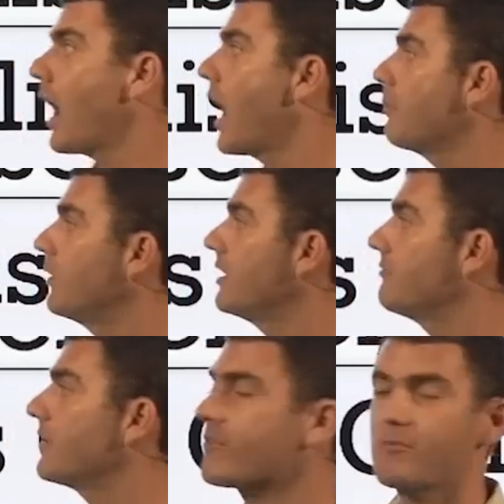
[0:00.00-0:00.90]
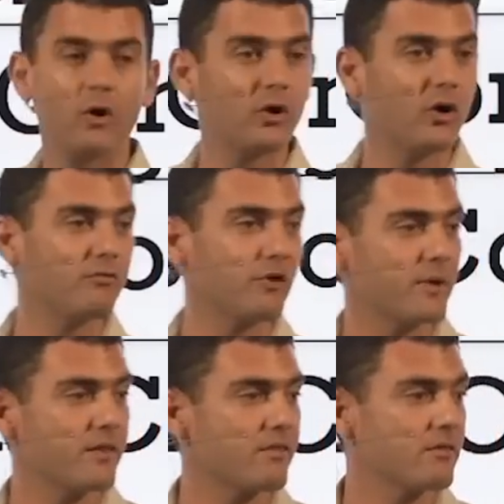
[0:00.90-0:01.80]
I believe in small
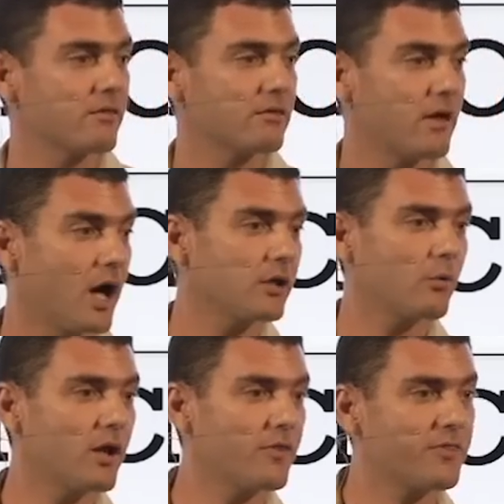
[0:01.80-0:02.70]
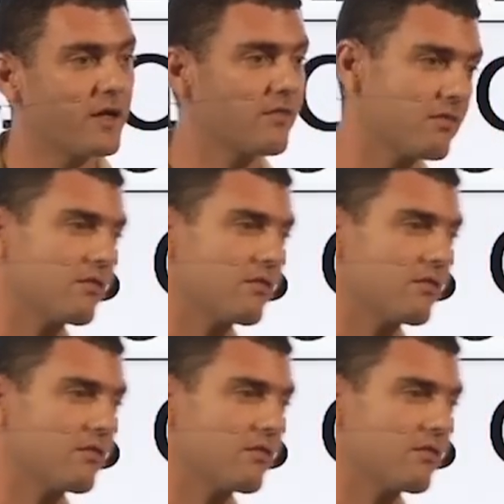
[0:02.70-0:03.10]
governments. Other one thinks